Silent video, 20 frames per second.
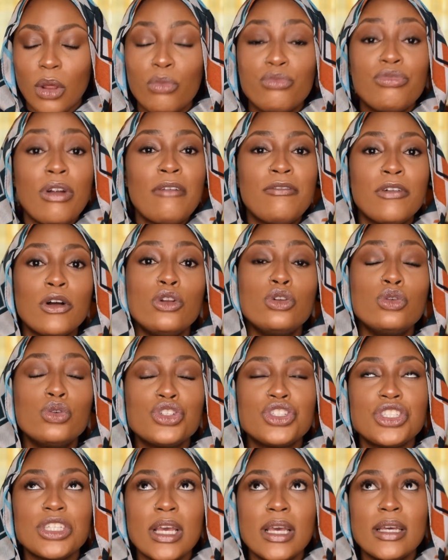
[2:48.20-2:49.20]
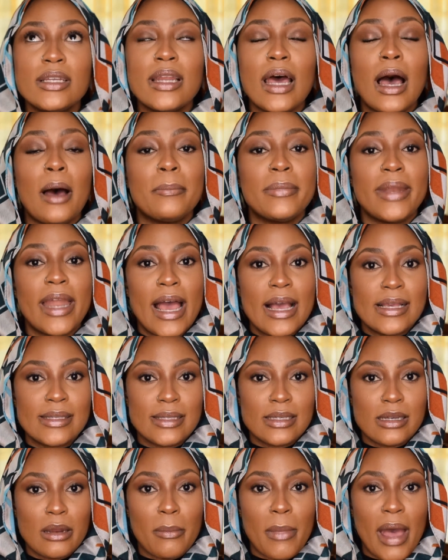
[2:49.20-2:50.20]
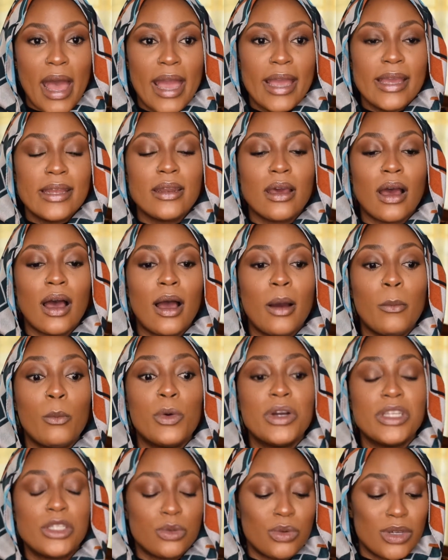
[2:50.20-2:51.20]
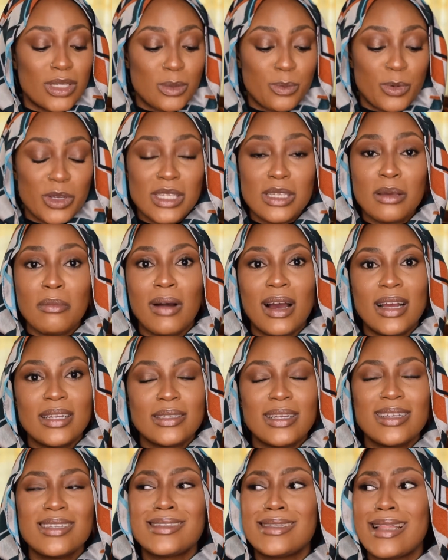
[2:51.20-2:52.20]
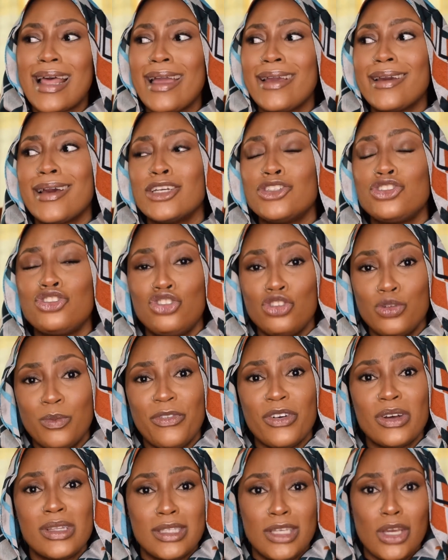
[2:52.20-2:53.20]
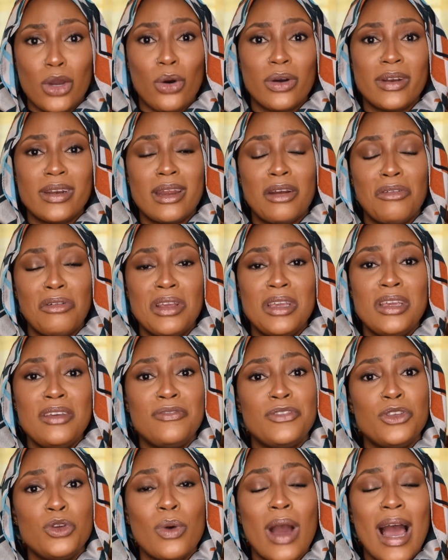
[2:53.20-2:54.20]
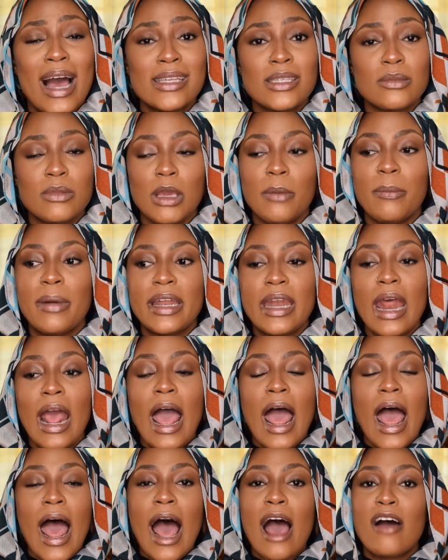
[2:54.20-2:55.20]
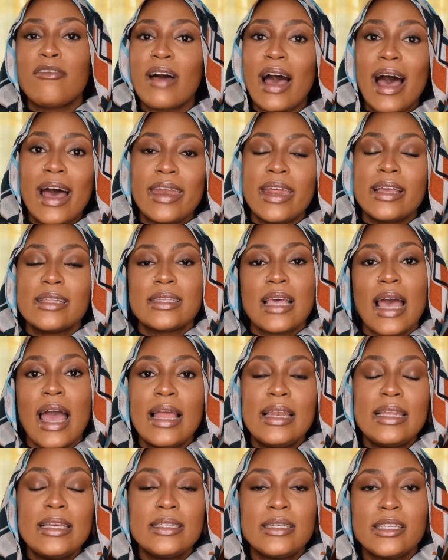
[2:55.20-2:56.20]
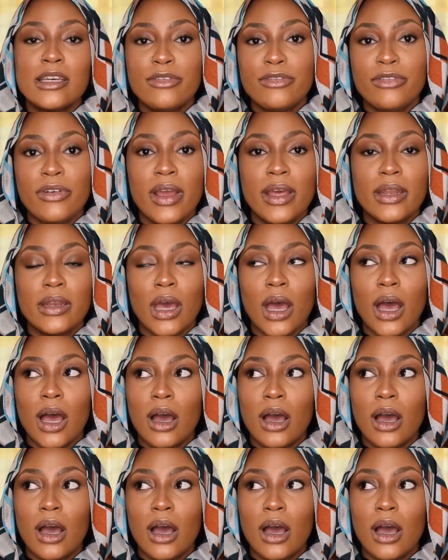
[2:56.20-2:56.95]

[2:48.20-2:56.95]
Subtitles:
Revolution niacinamide, which was pretty much, it's like a dupe for The Ordinary, if you ask me. But I've had entirely different